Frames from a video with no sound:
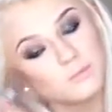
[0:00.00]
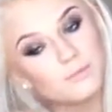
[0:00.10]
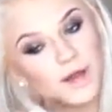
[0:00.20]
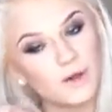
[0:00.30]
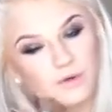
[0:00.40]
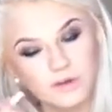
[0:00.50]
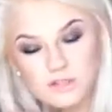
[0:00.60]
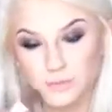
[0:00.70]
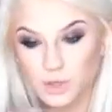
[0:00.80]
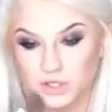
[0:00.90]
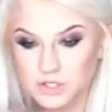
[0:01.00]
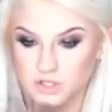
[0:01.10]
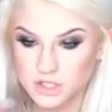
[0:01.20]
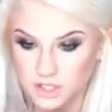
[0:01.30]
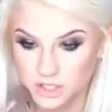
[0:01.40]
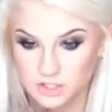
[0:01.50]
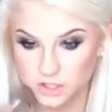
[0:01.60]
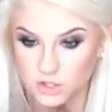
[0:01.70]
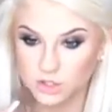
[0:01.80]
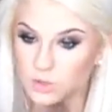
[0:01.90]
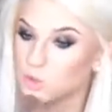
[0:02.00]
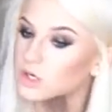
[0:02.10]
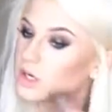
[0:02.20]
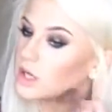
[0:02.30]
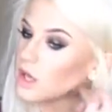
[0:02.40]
powders and bronzers and things to contour,